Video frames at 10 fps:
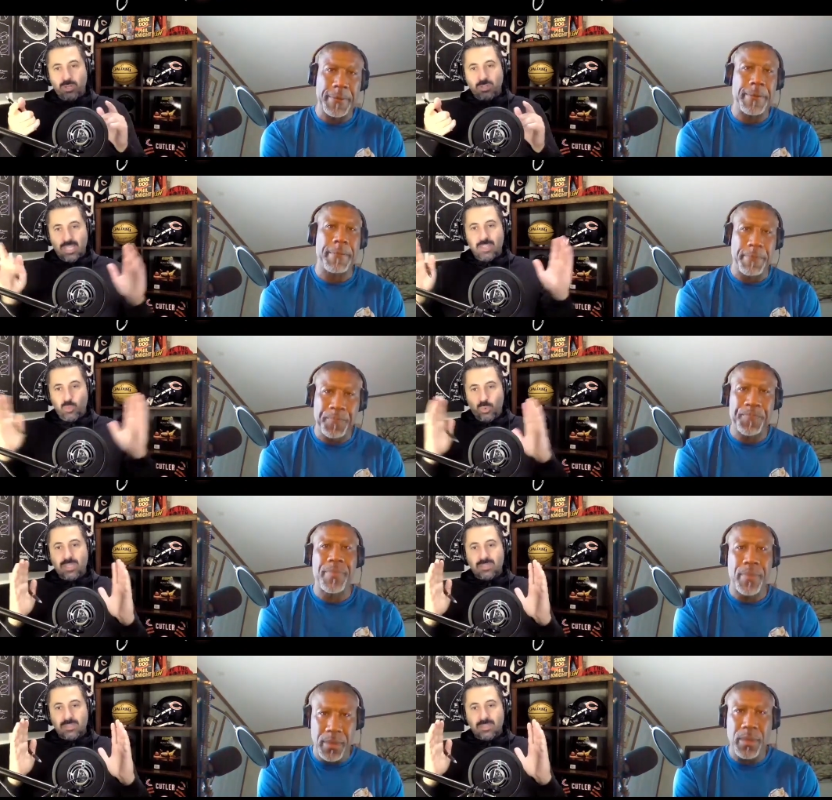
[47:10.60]
Speaker 1: you're saying the
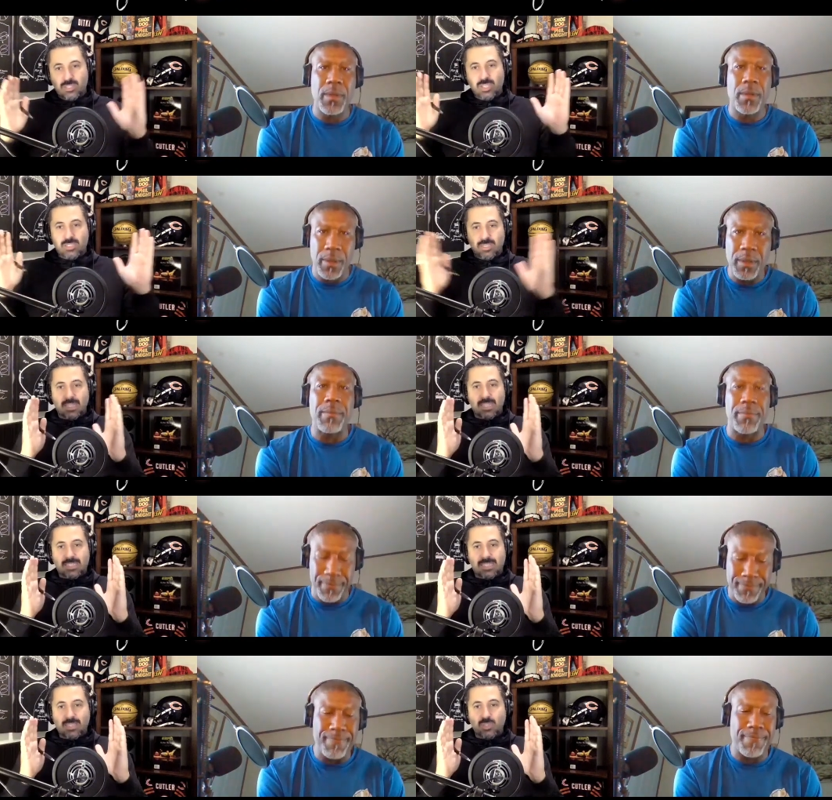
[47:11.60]
weeks is just a,
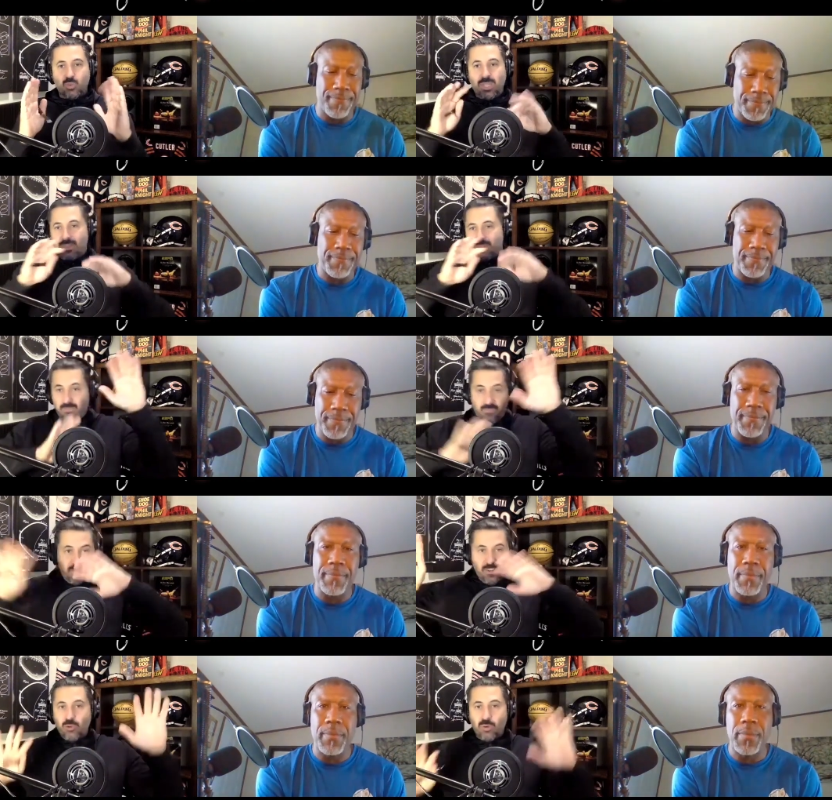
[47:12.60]
let's take this week,
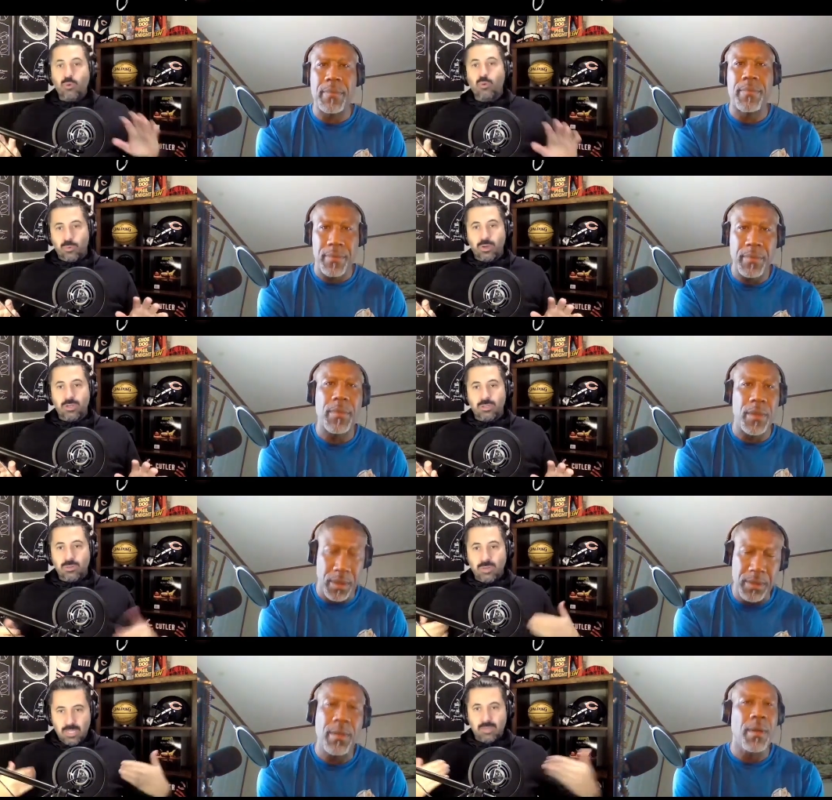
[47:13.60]
figure out what we're going to
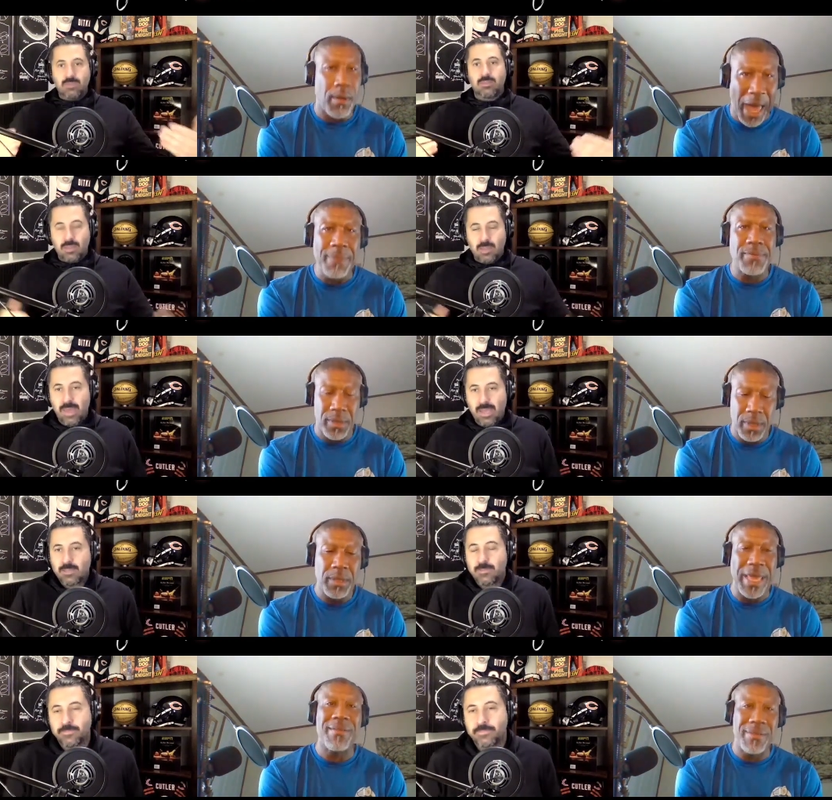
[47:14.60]
do, and then Absolutely. Come
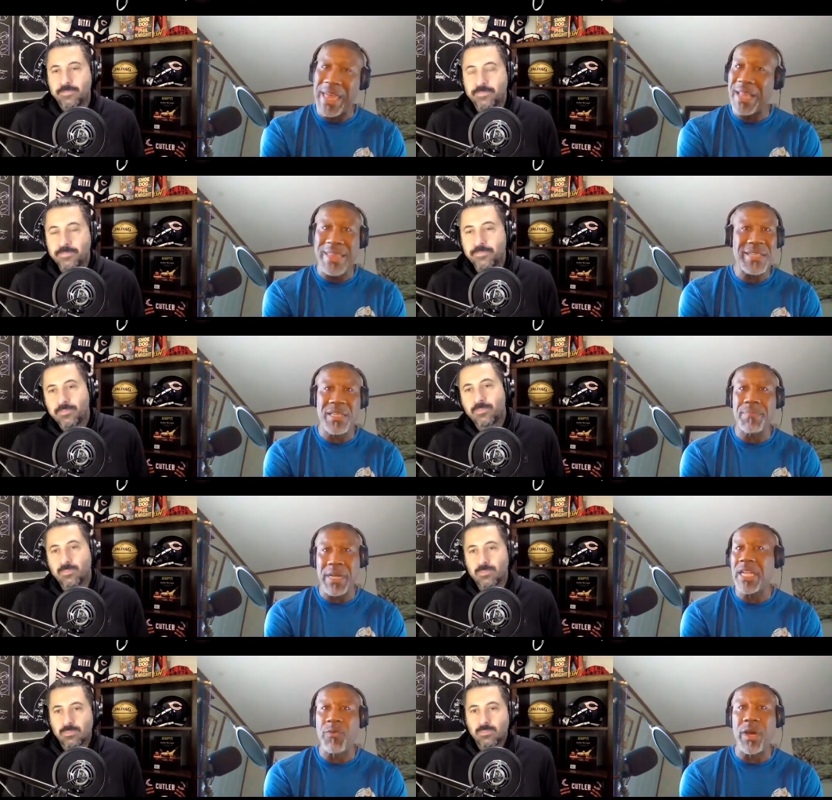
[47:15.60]
back? That, that That's something
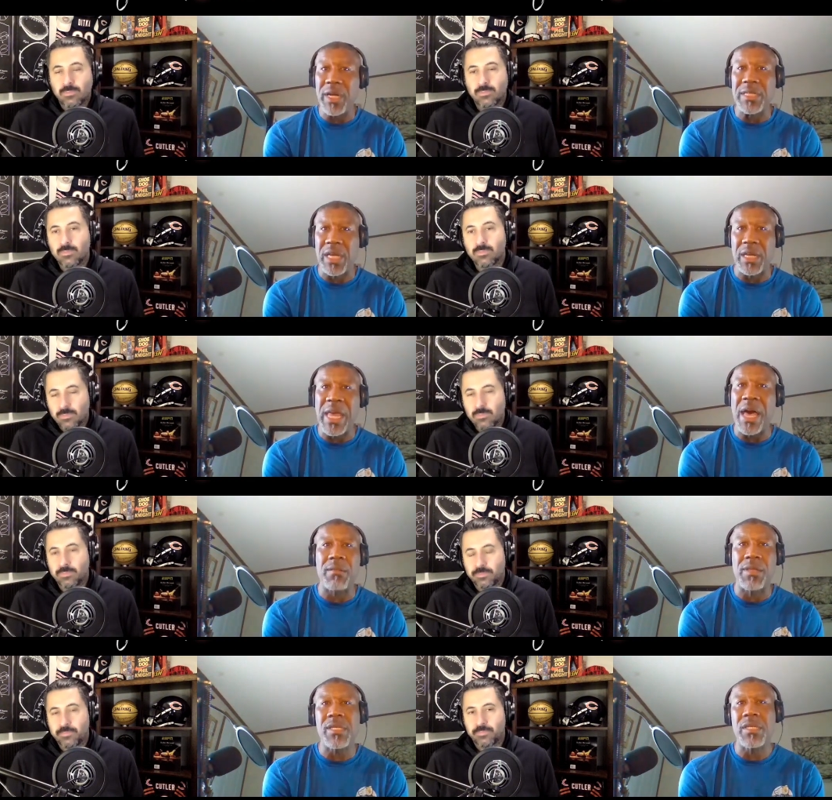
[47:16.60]
that's realistic. Now,
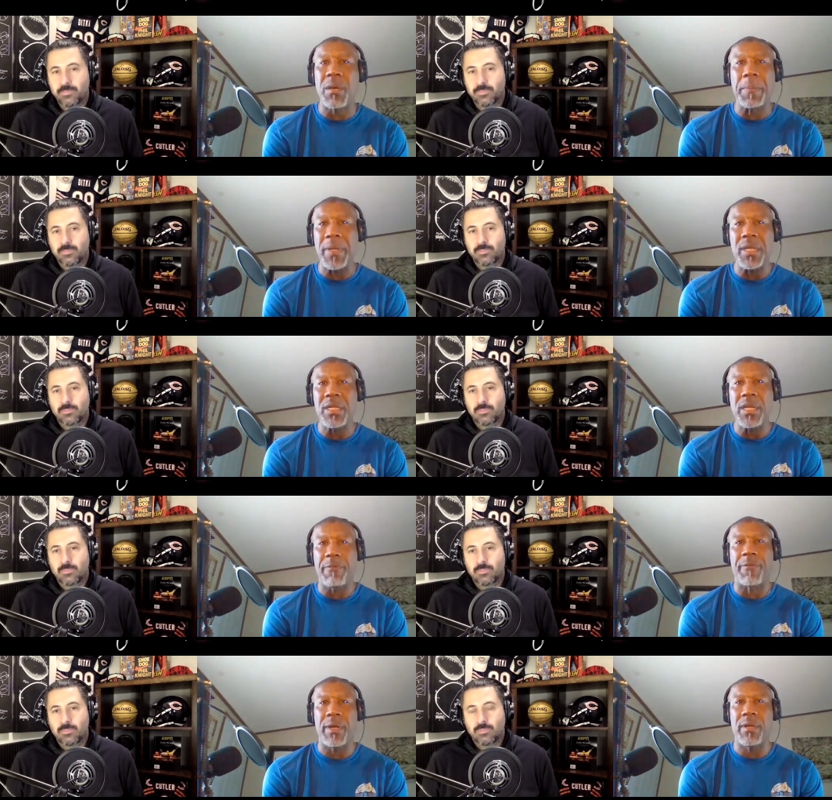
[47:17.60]
this is completely
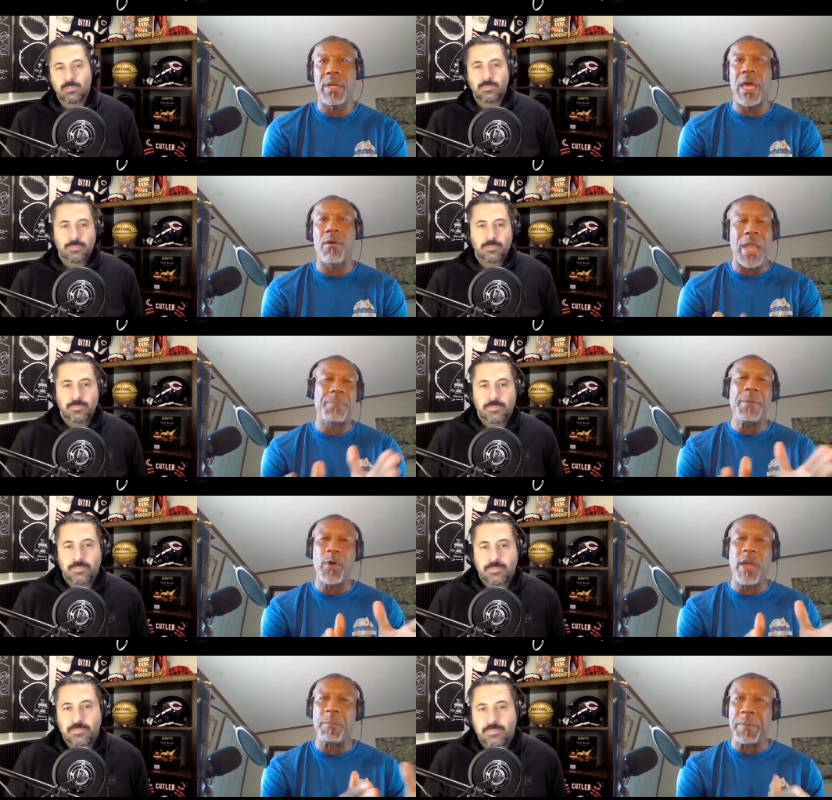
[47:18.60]
different. Now, a lot of people
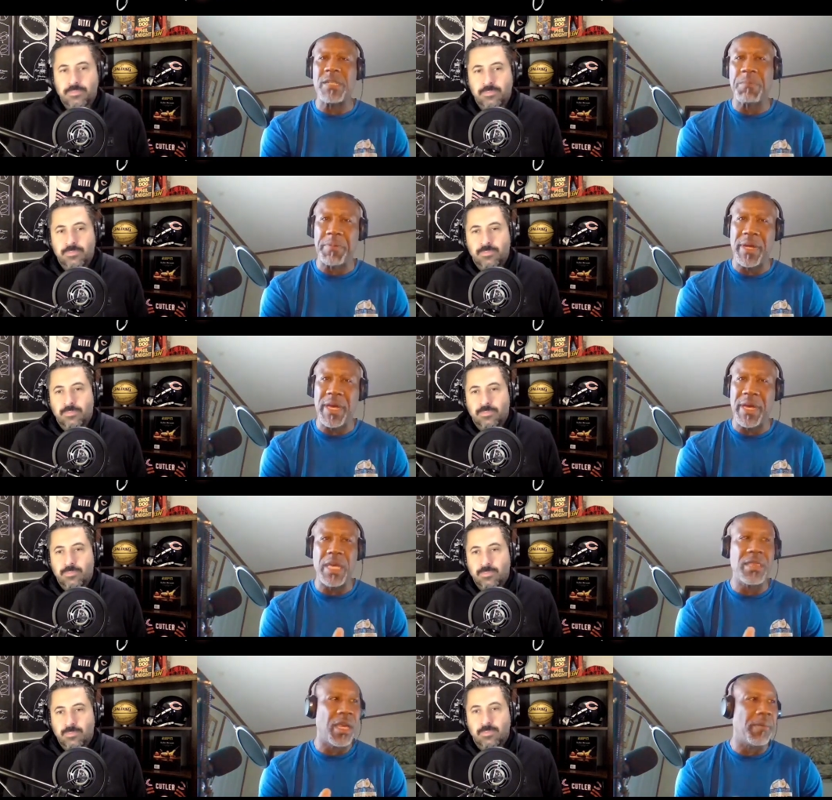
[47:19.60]
hear replacement players, and
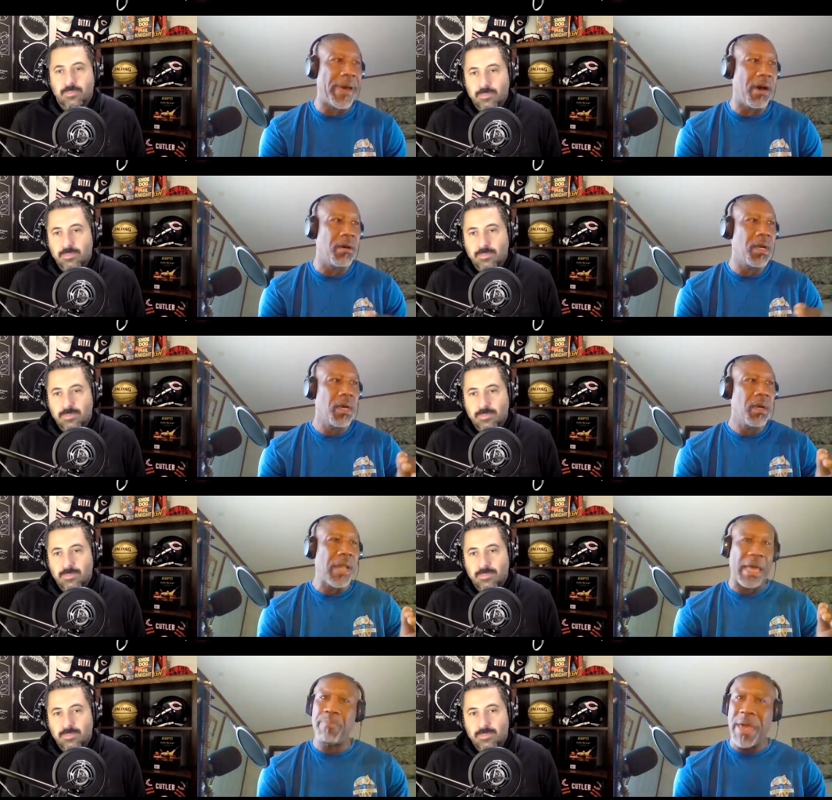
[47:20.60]
they think about,
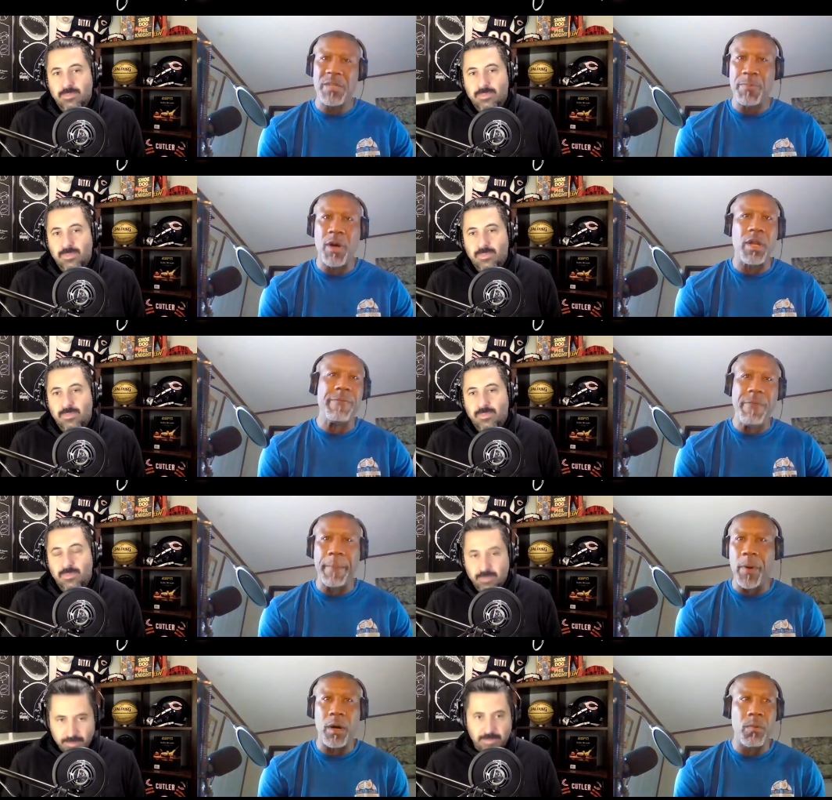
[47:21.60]
like, baseball and
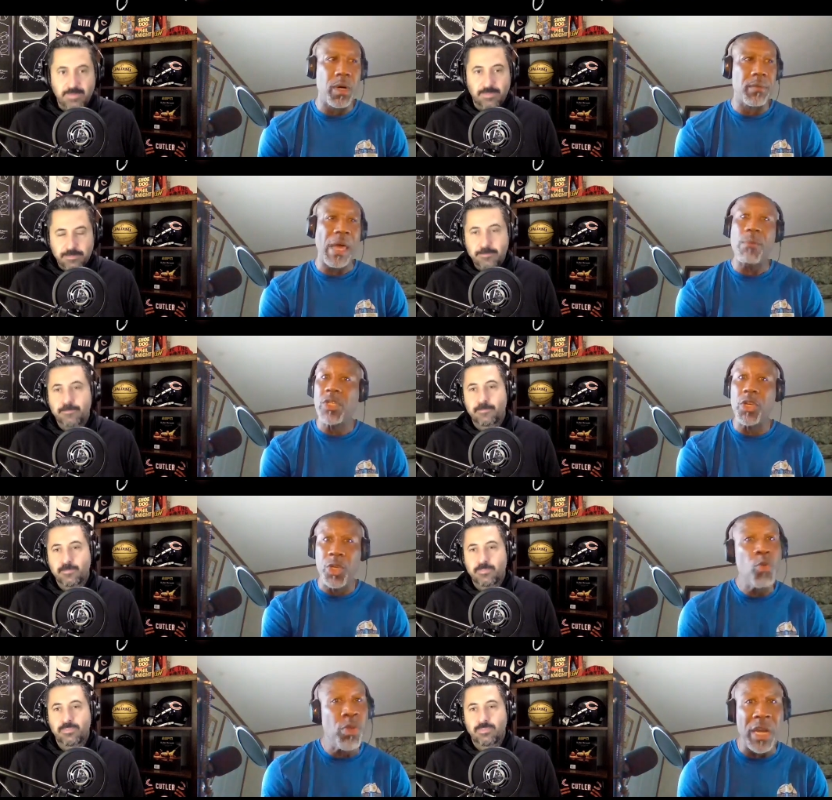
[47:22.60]
football. Well, that was a
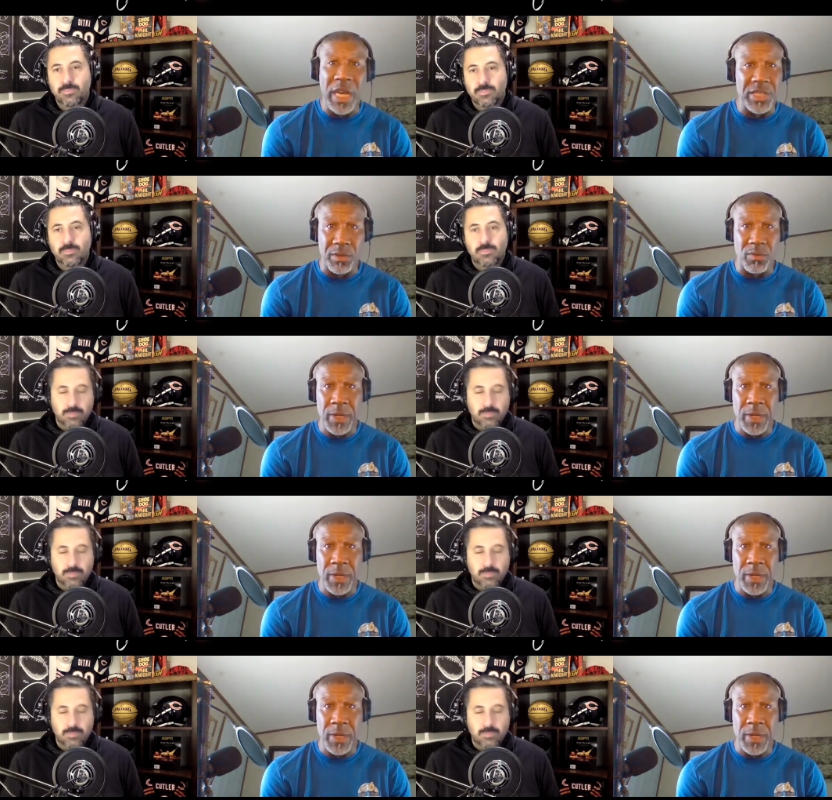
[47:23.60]
union issue,